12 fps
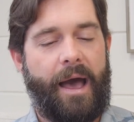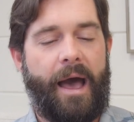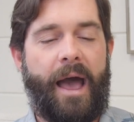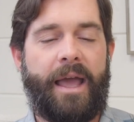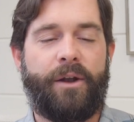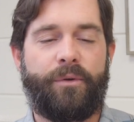
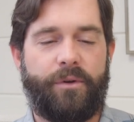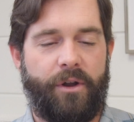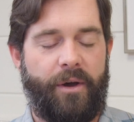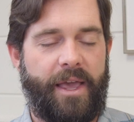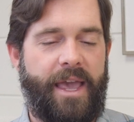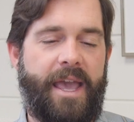I don't
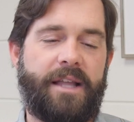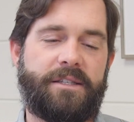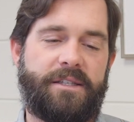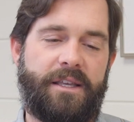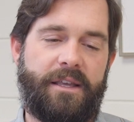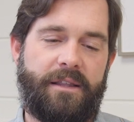know. I can't
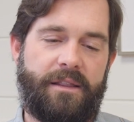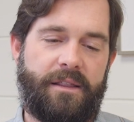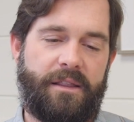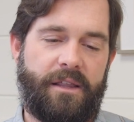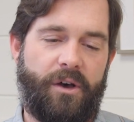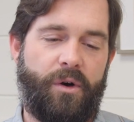see
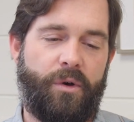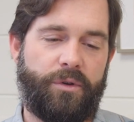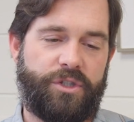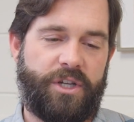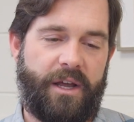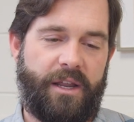the
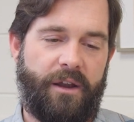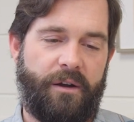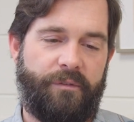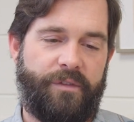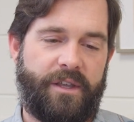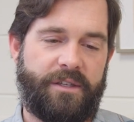whole shot
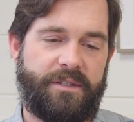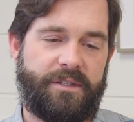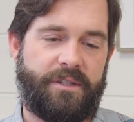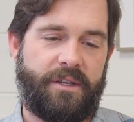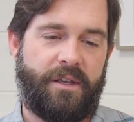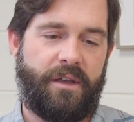here of this
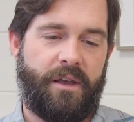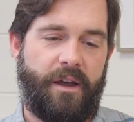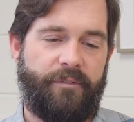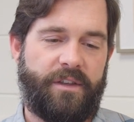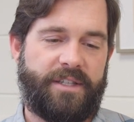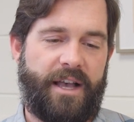
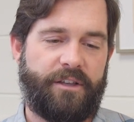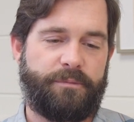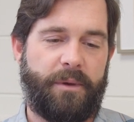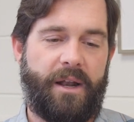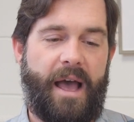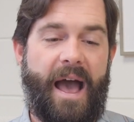house,
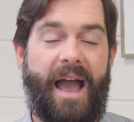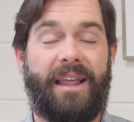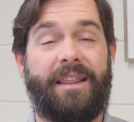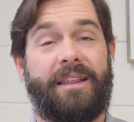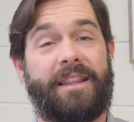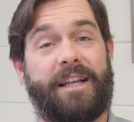but I
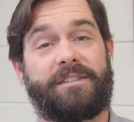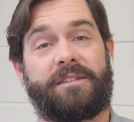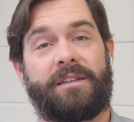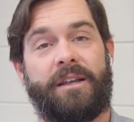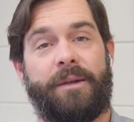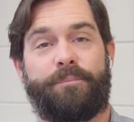think
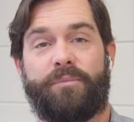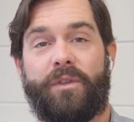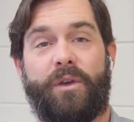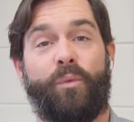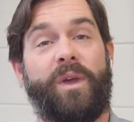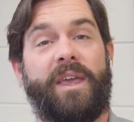that's
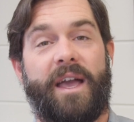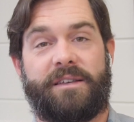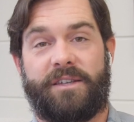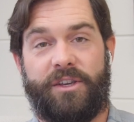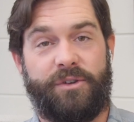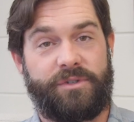weak
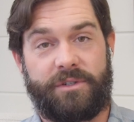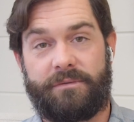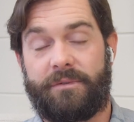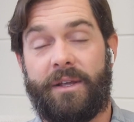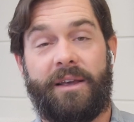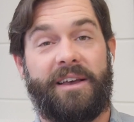execution.
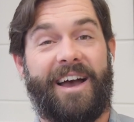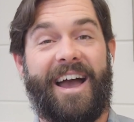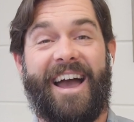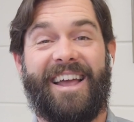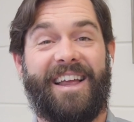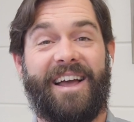
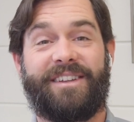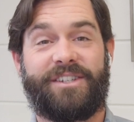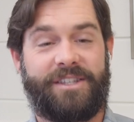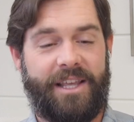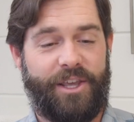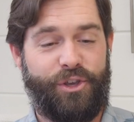I
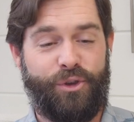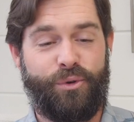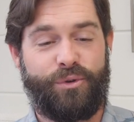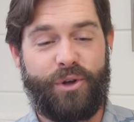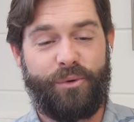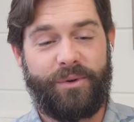just think
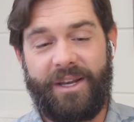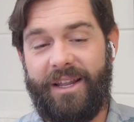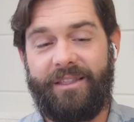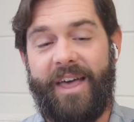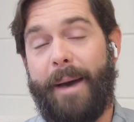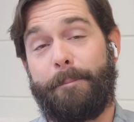you don't
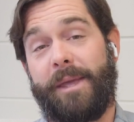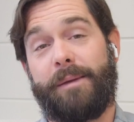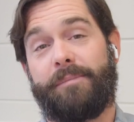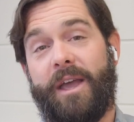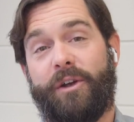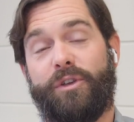need that
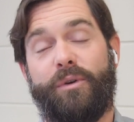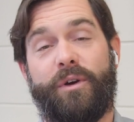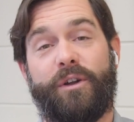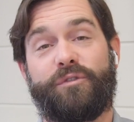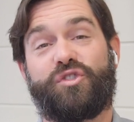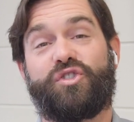beam there. You
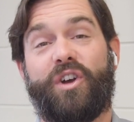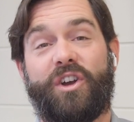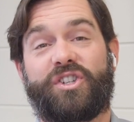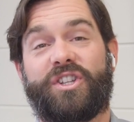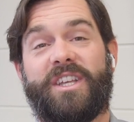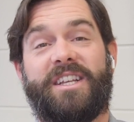could have
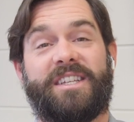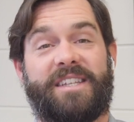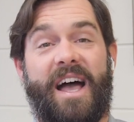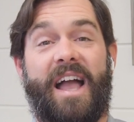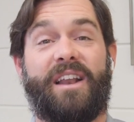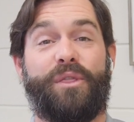structurally
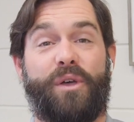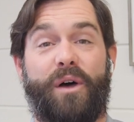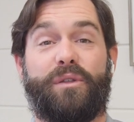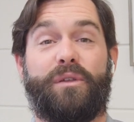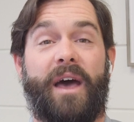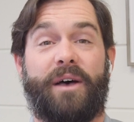designed and
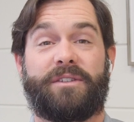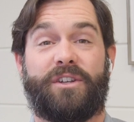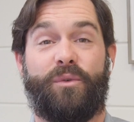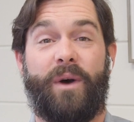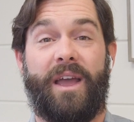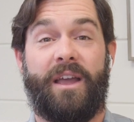thought house in
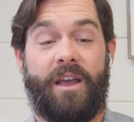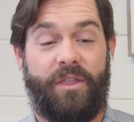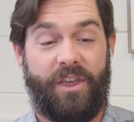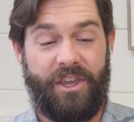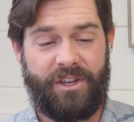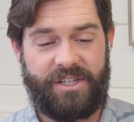a way
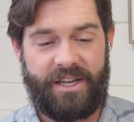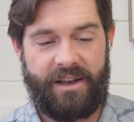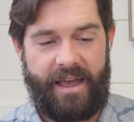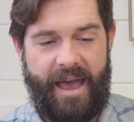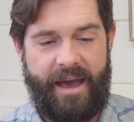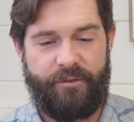that you
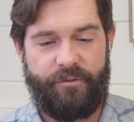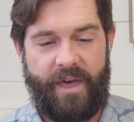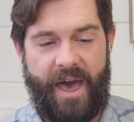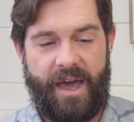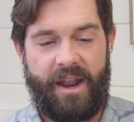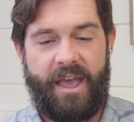didn't have
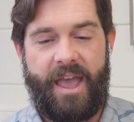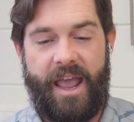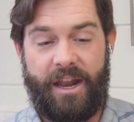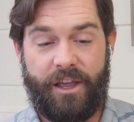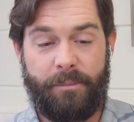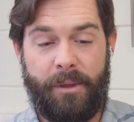that,
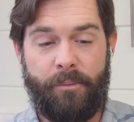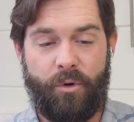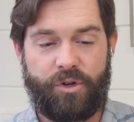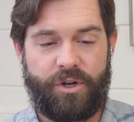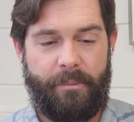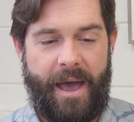and it could be
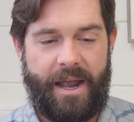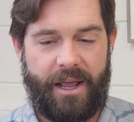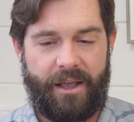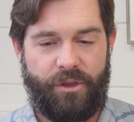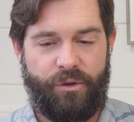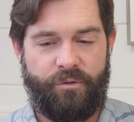more
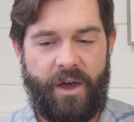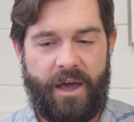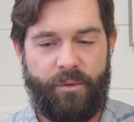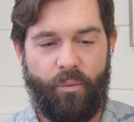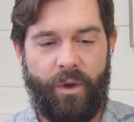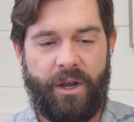dramatic. You've
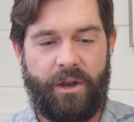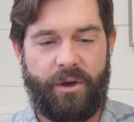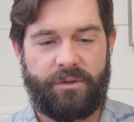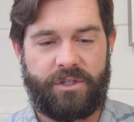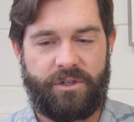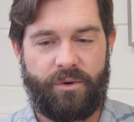got
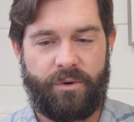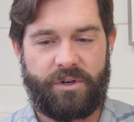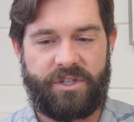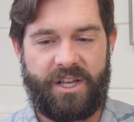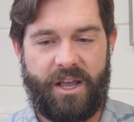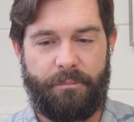windows and
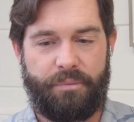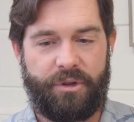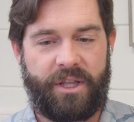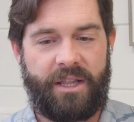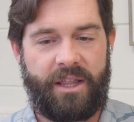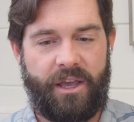doors that
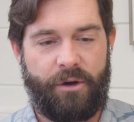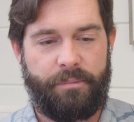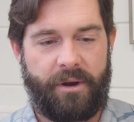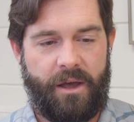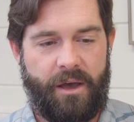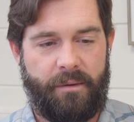completely
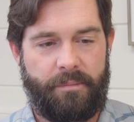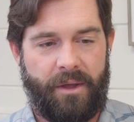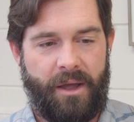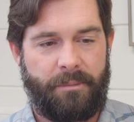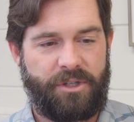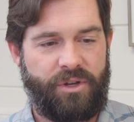open up,
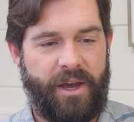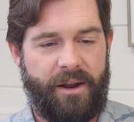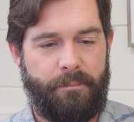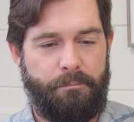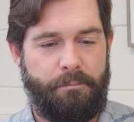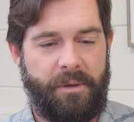but you got
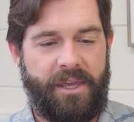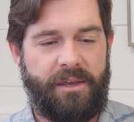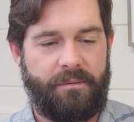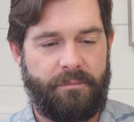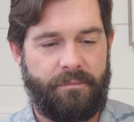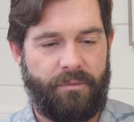a
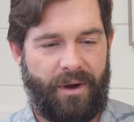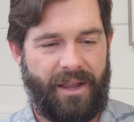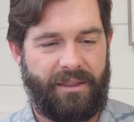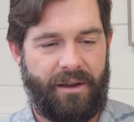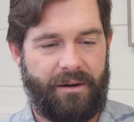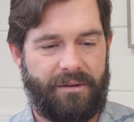beam
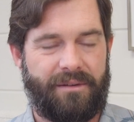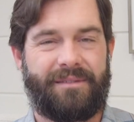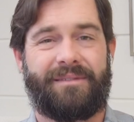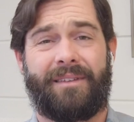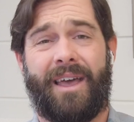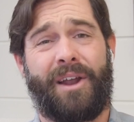right there.
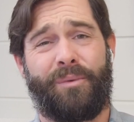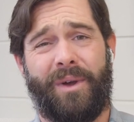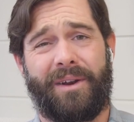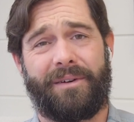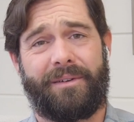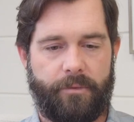Kind of
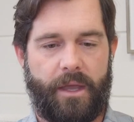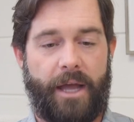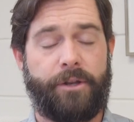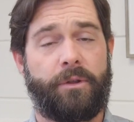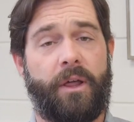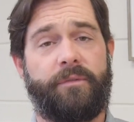weird.
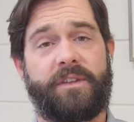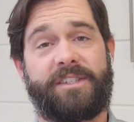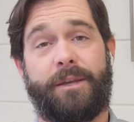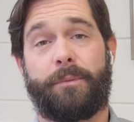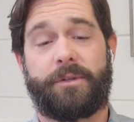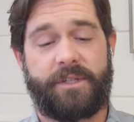I do love the
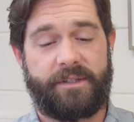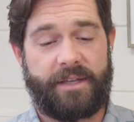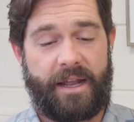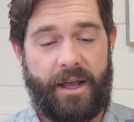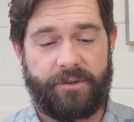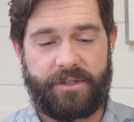seamless
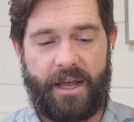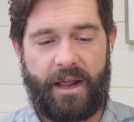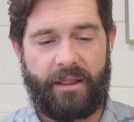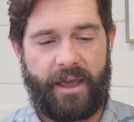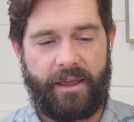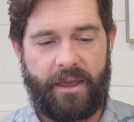inside-outside. I
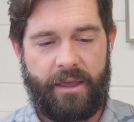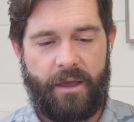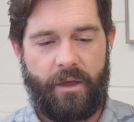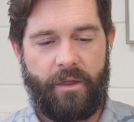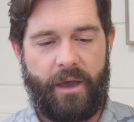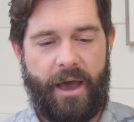like
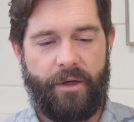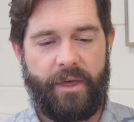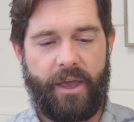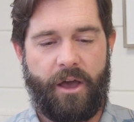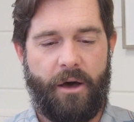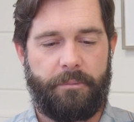how
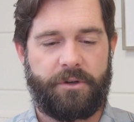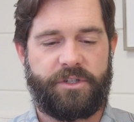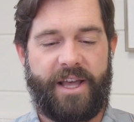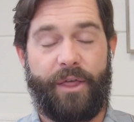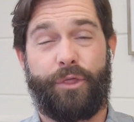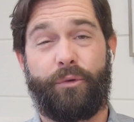they accomplish
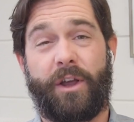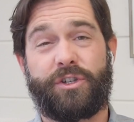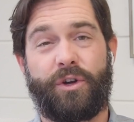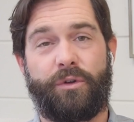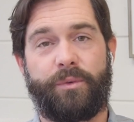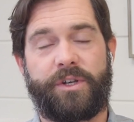that
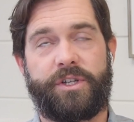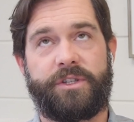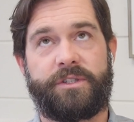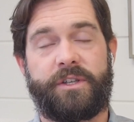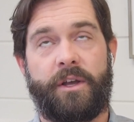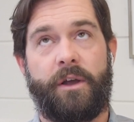threshold, which
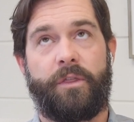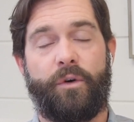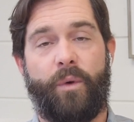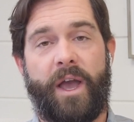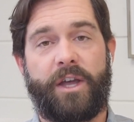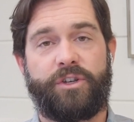is
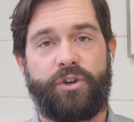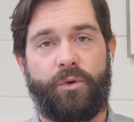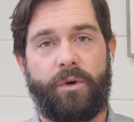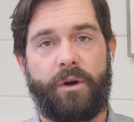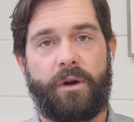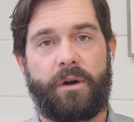the way a
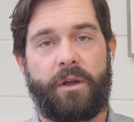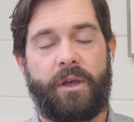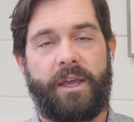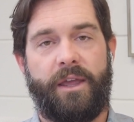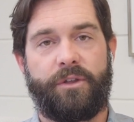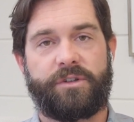door
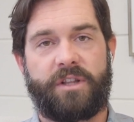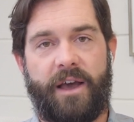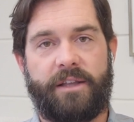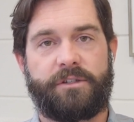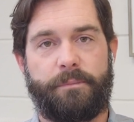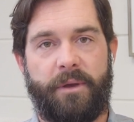either
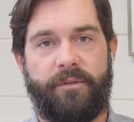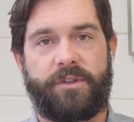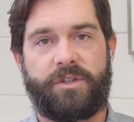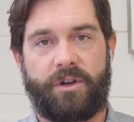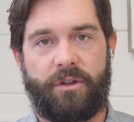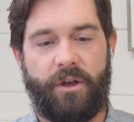slides or
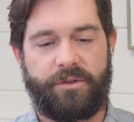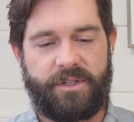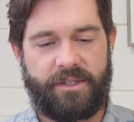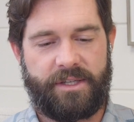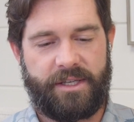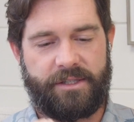pivots or
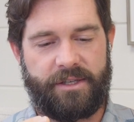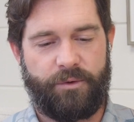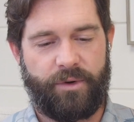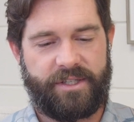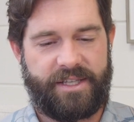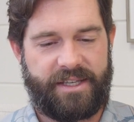closes. It's
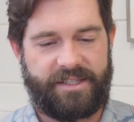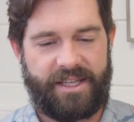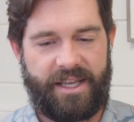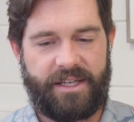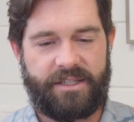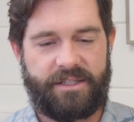
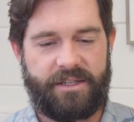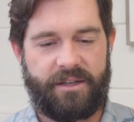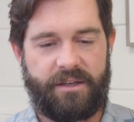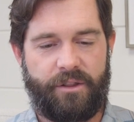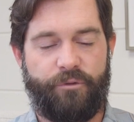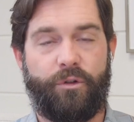recessed
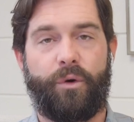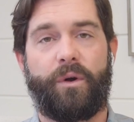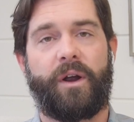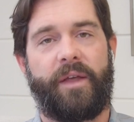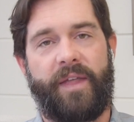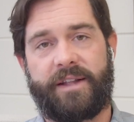into the
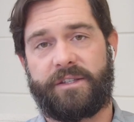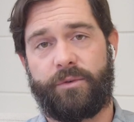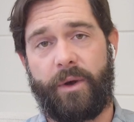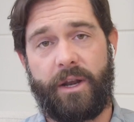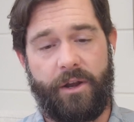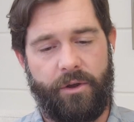floor, and that's the
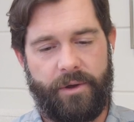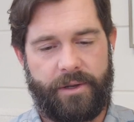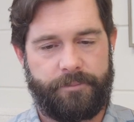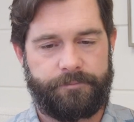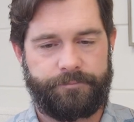way to do it.